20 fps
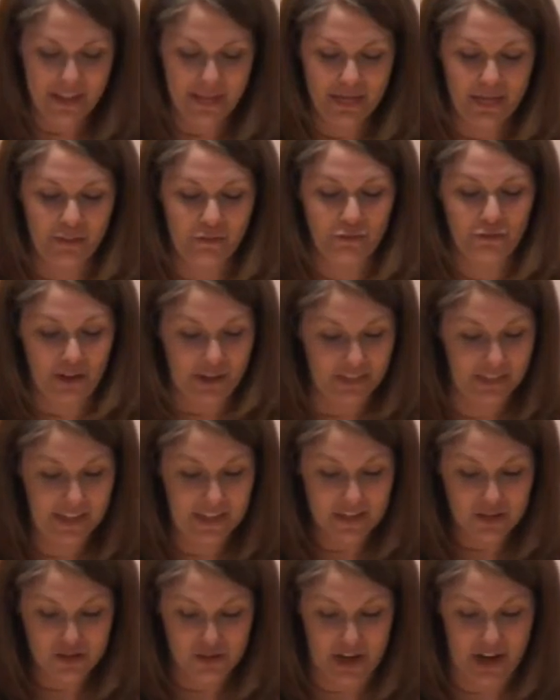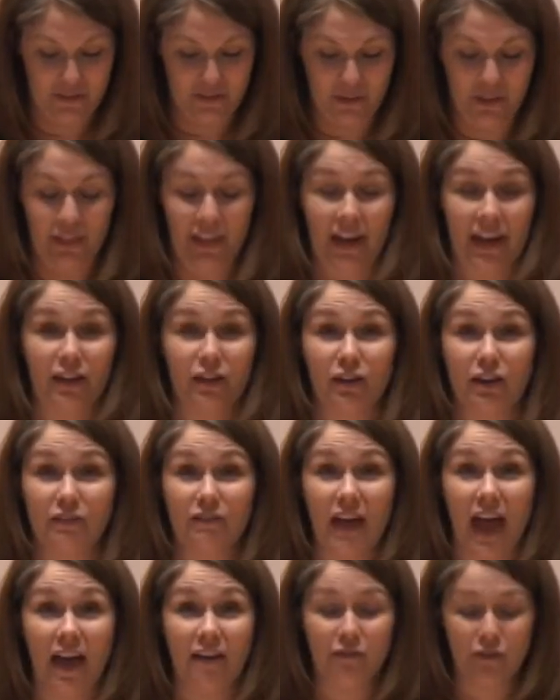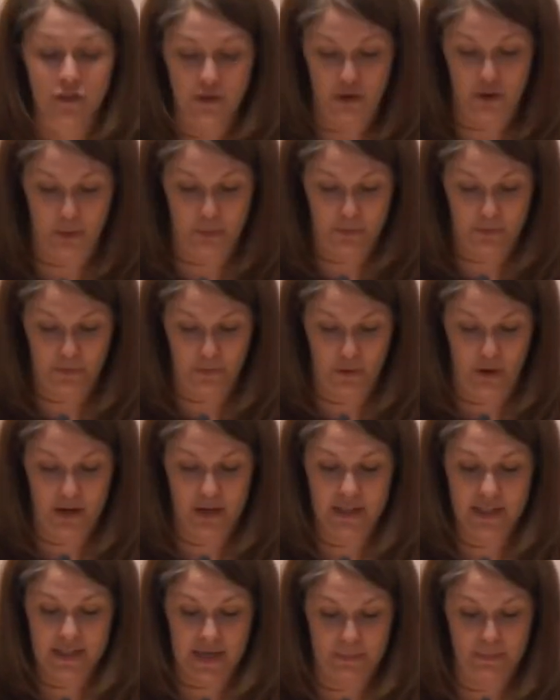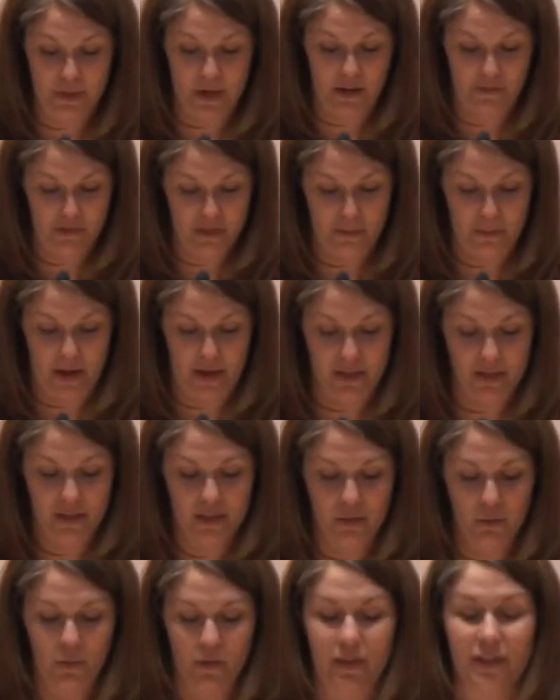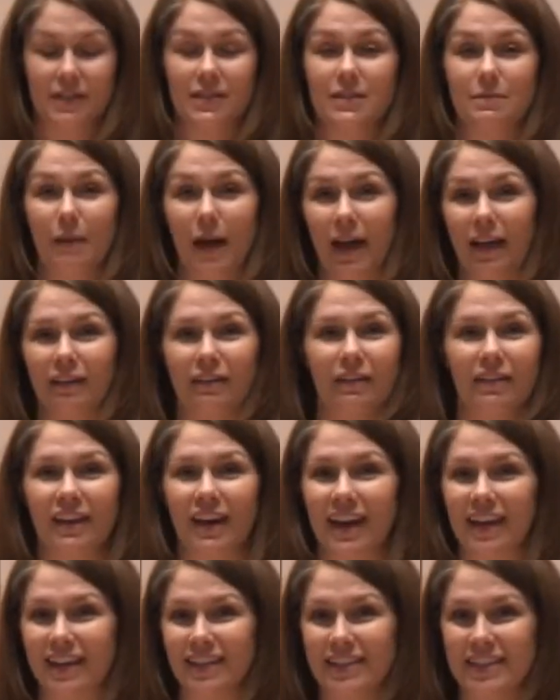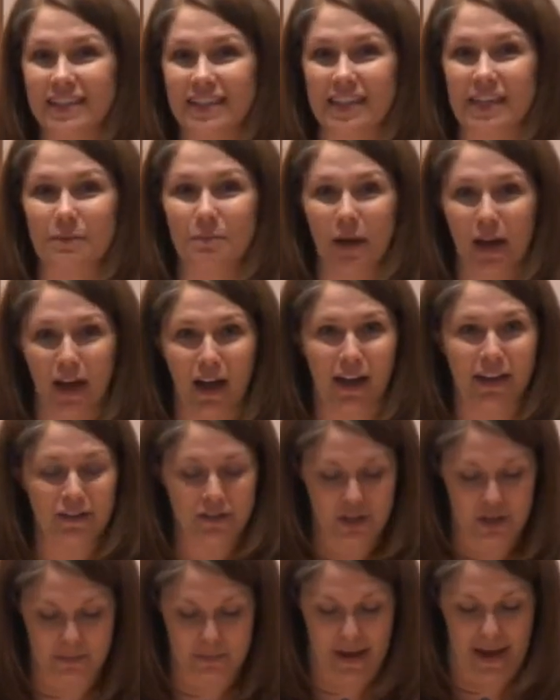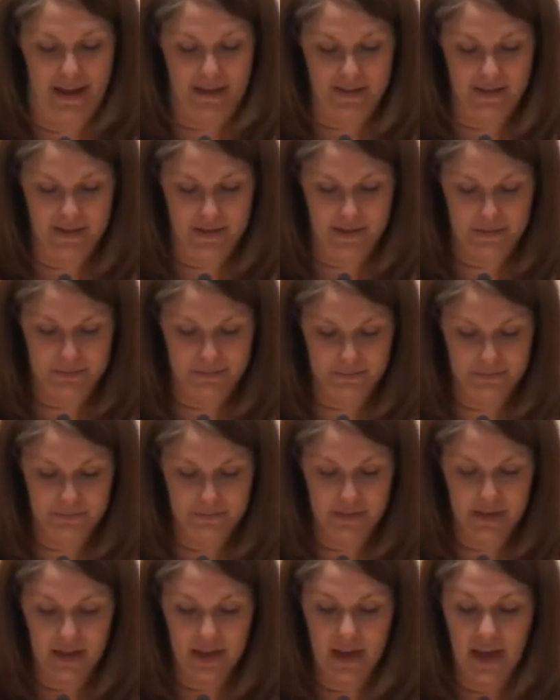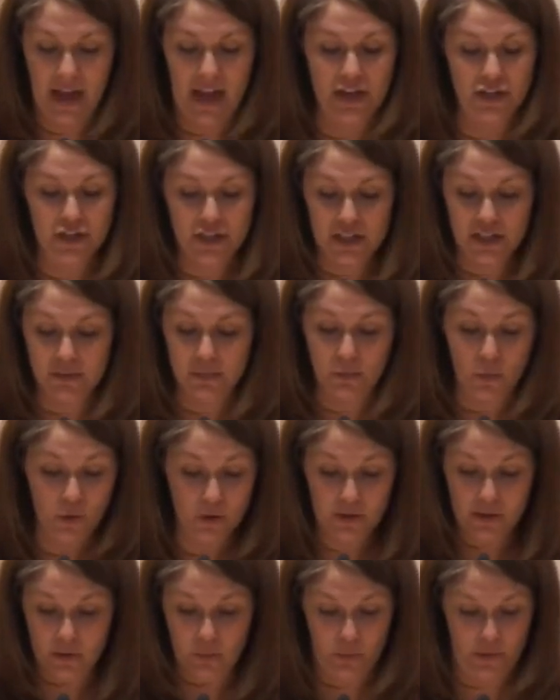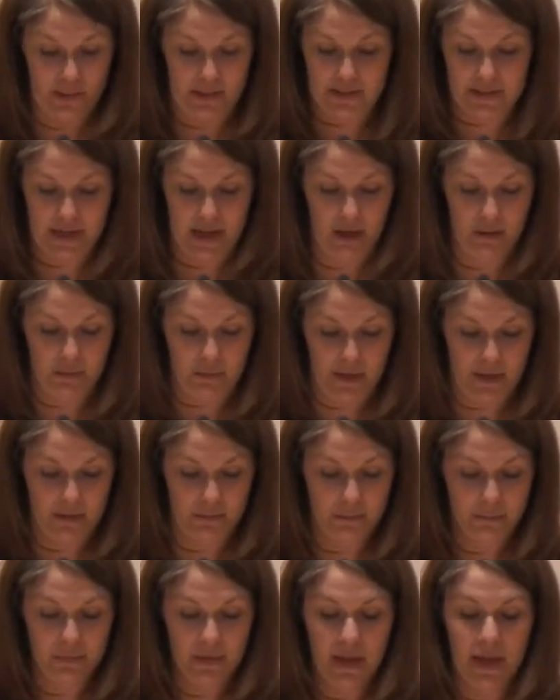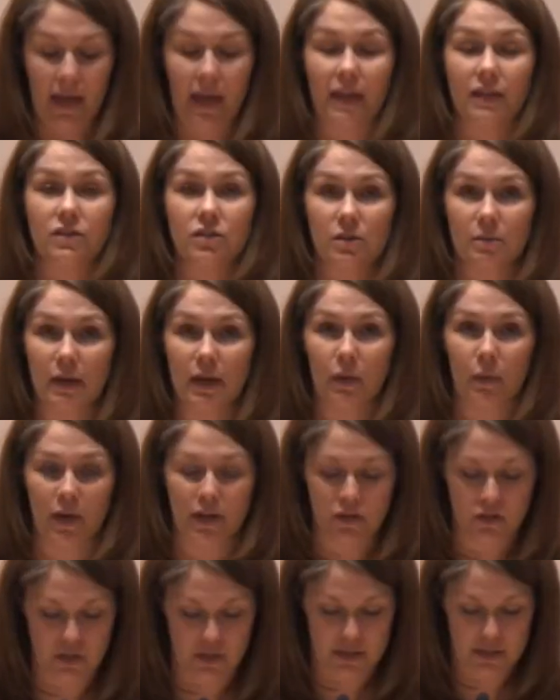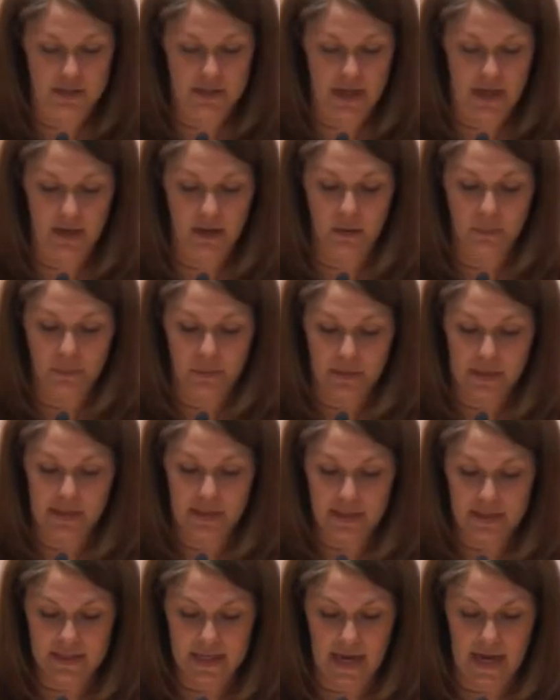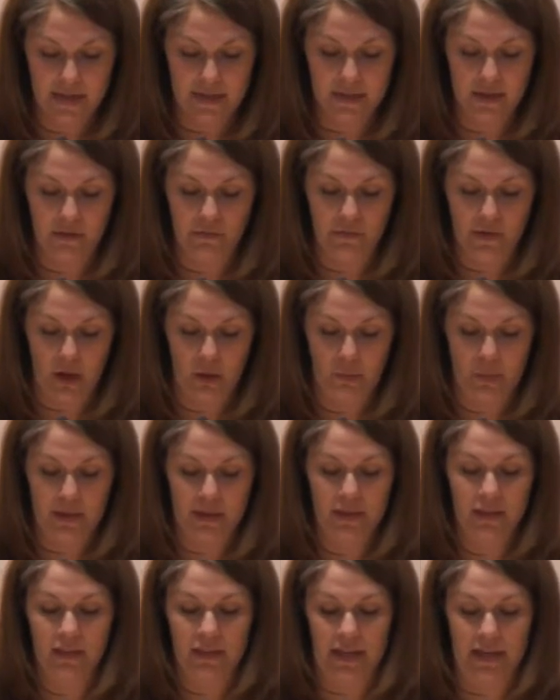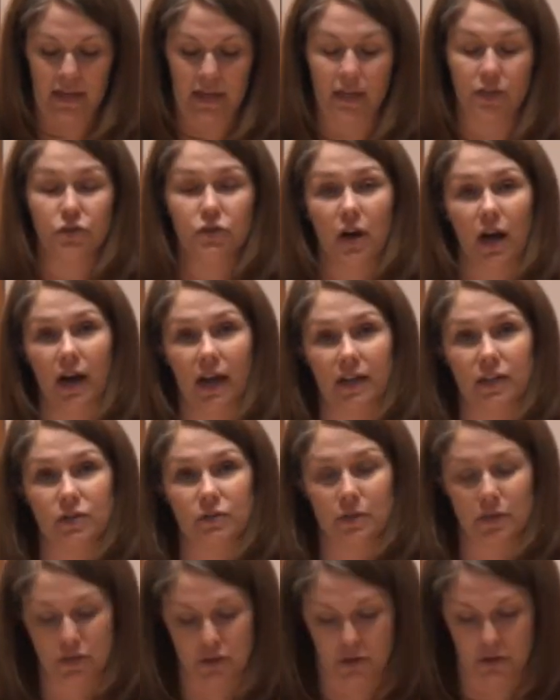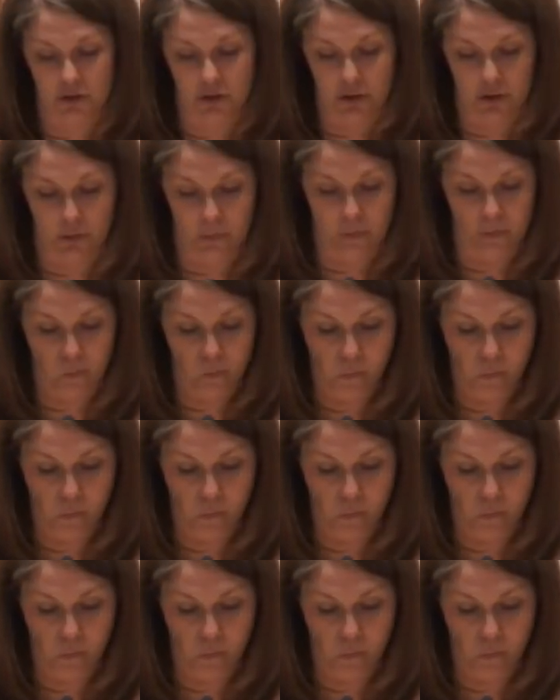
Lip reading: The friendliest driver that I could have ever hoped for steps off the bus with a smile that I can see behind her mask. And she is more than willing to help me, answer my questions, and complete the task of helping the lady trying to return home.